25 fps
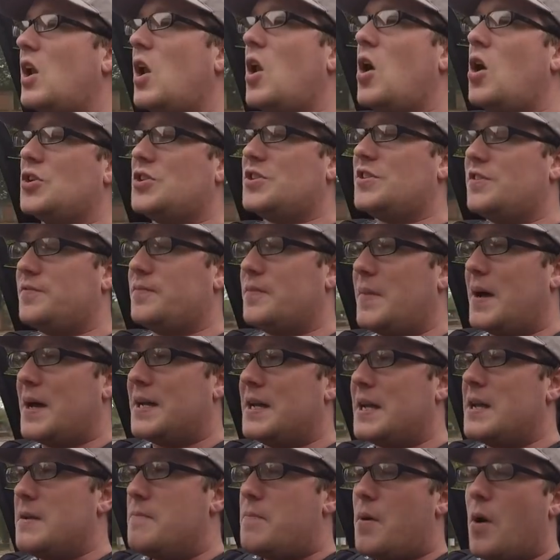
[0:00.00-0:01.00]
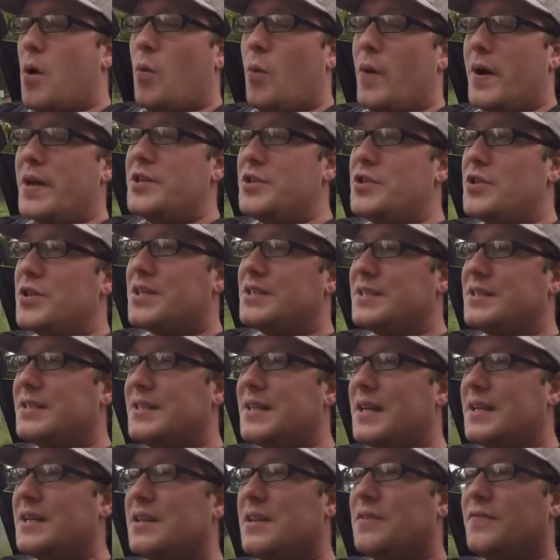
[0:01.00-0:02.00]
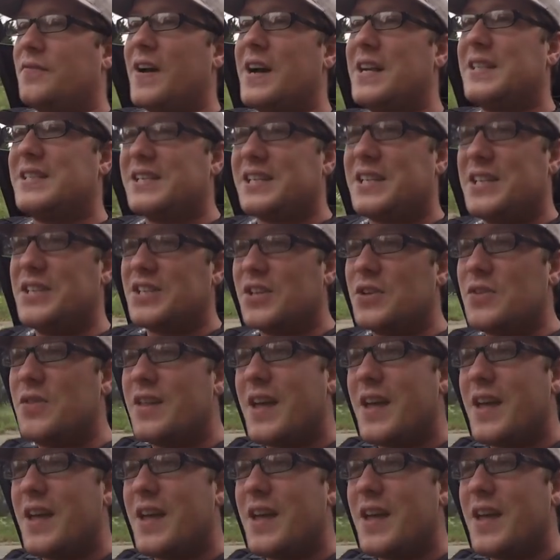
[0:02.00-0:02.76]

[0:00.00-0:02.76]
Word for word: lot of money, but when you consider the fact it can do